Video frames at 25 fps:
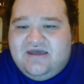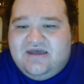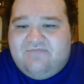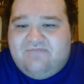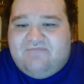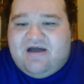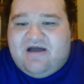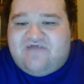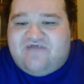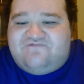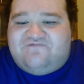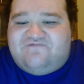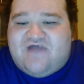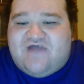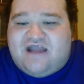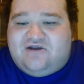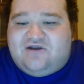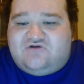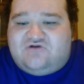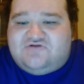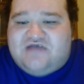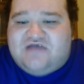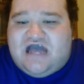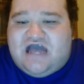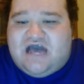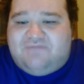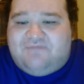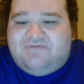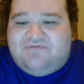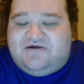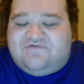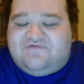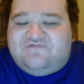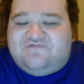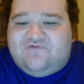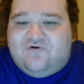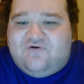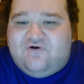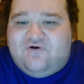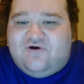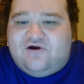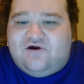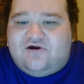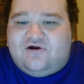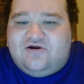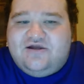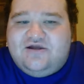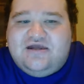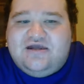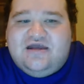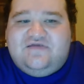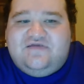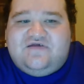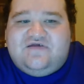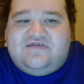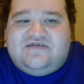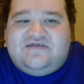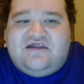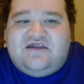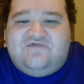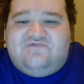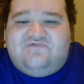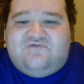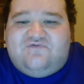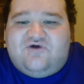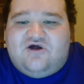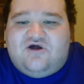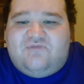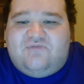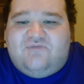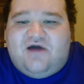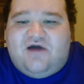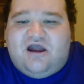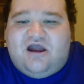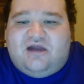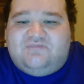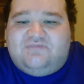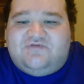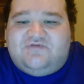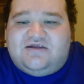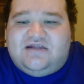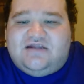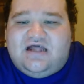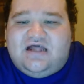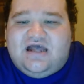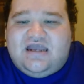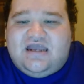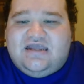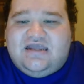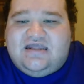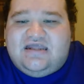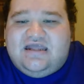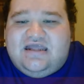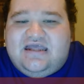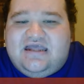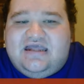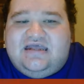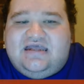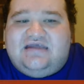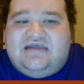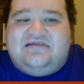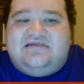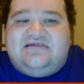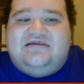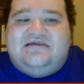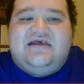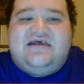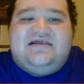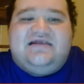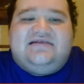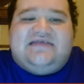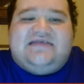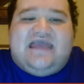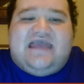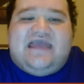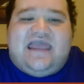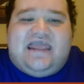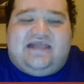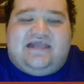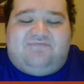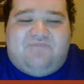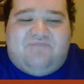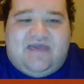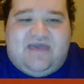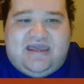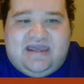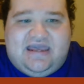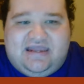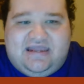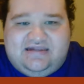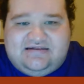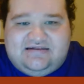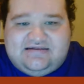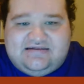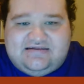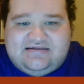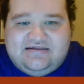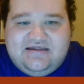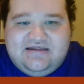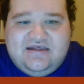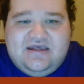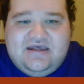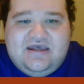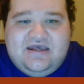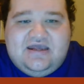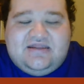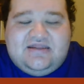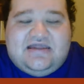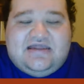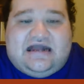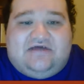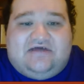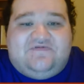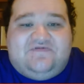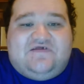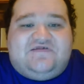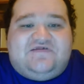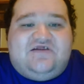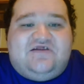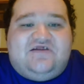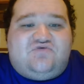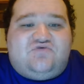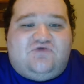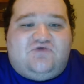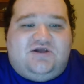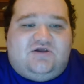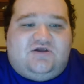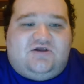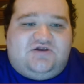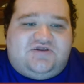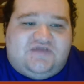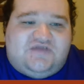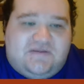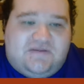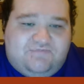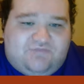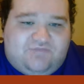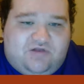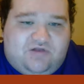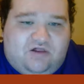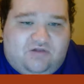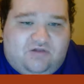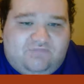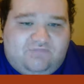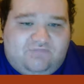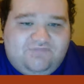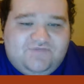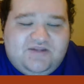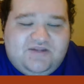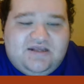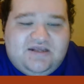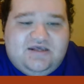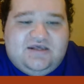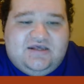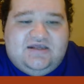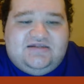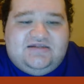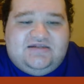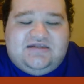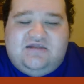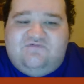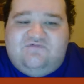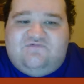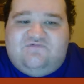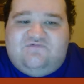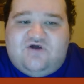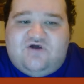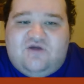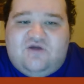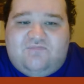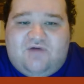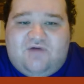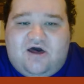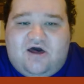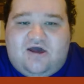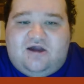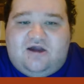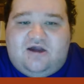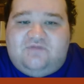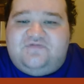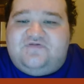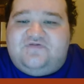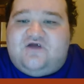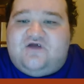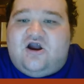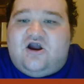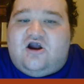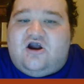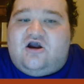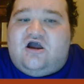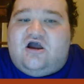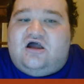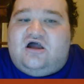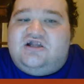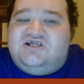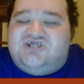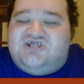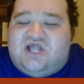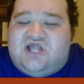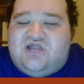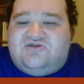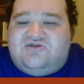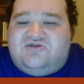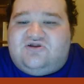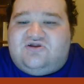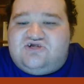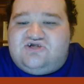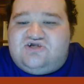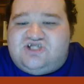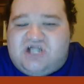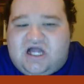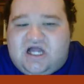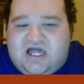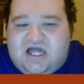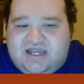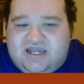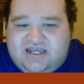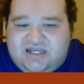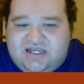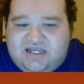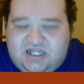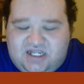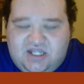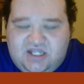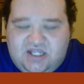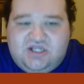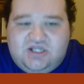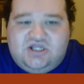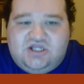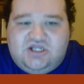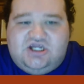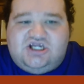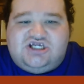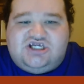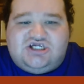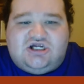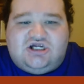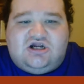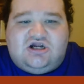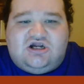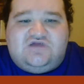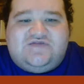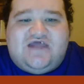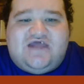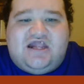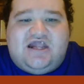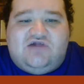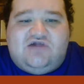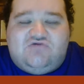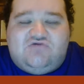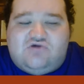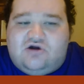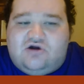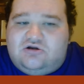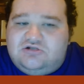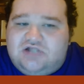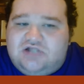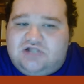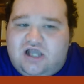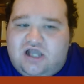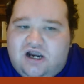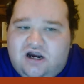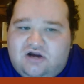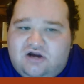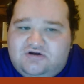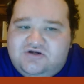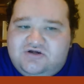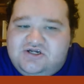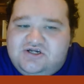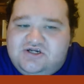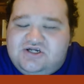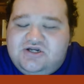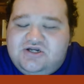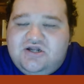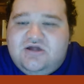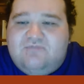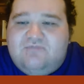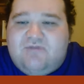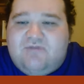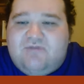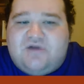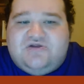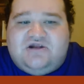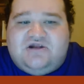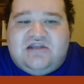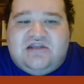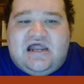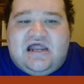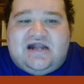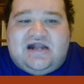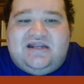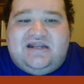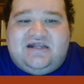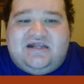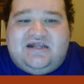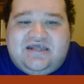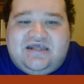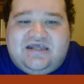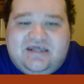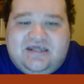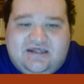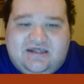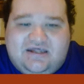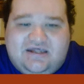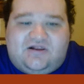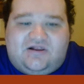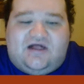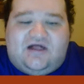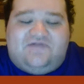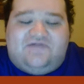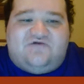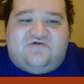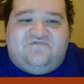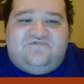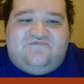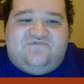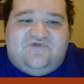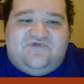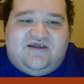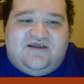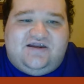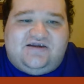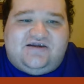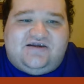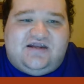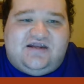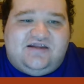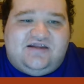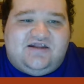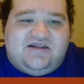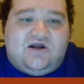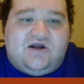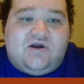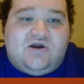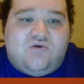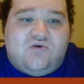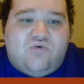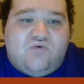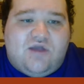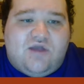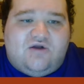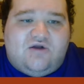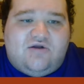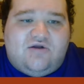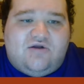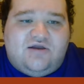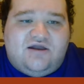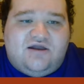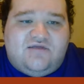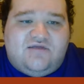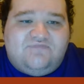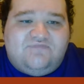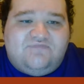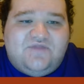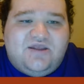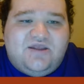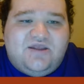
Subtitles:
my final topic for the tinfoil barb tonight is Tankmates. Now, this is real simple. Tinfoil barbs are a gentle giant. Sure, they grow large, but they're not going to kill other fish in their aquarium.